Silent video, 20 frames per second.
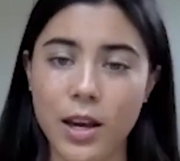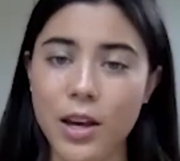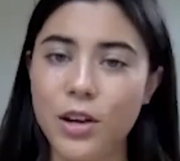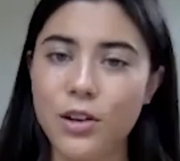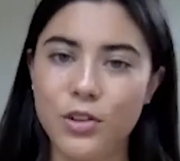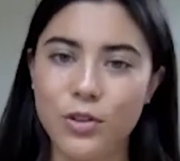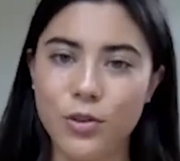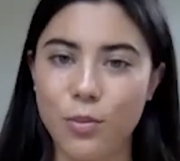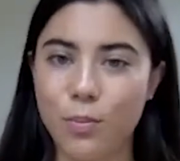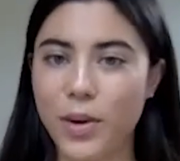
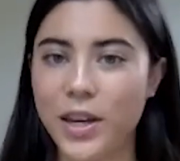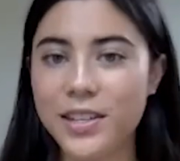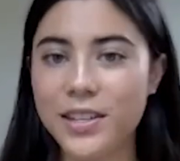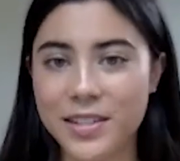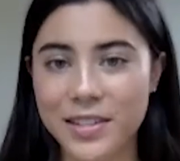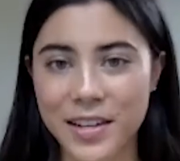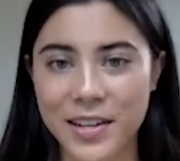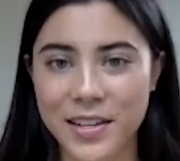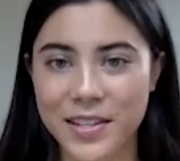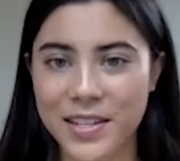do
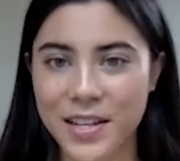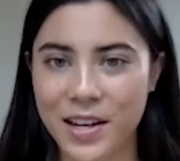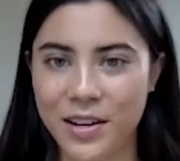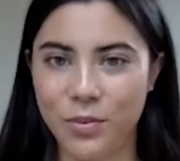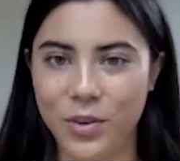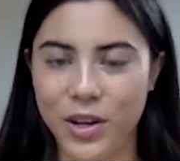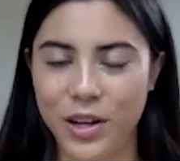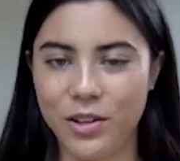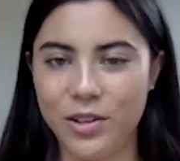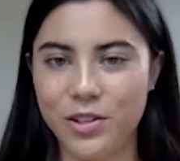business and
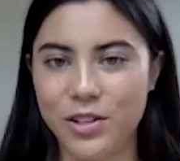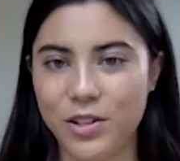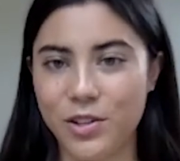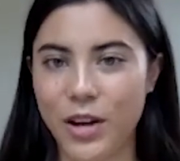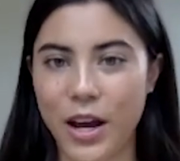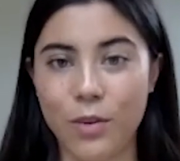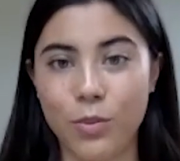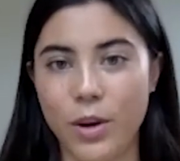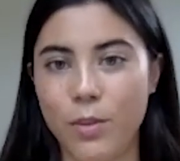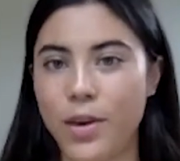we
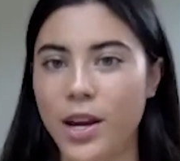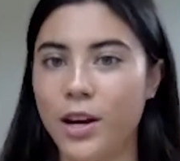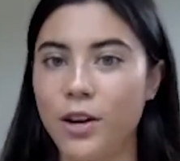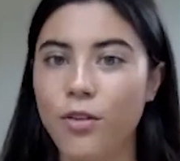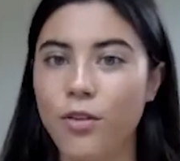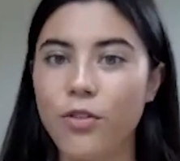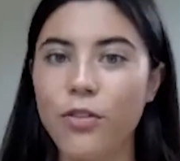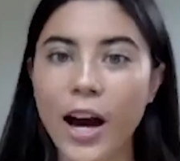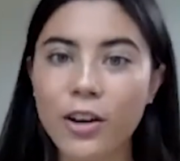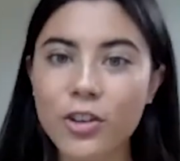
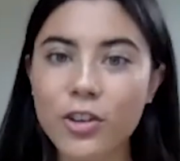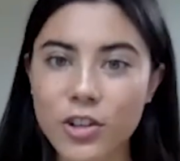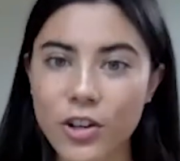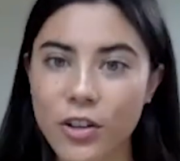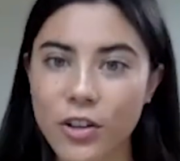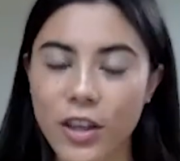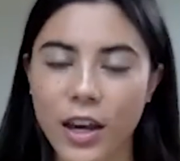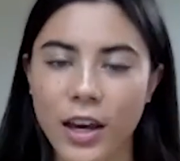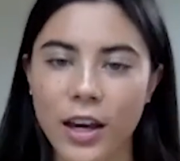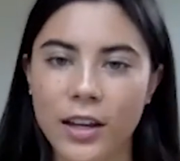manufacture
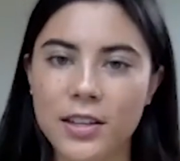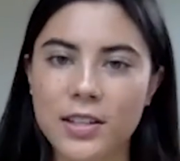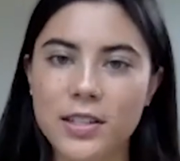things.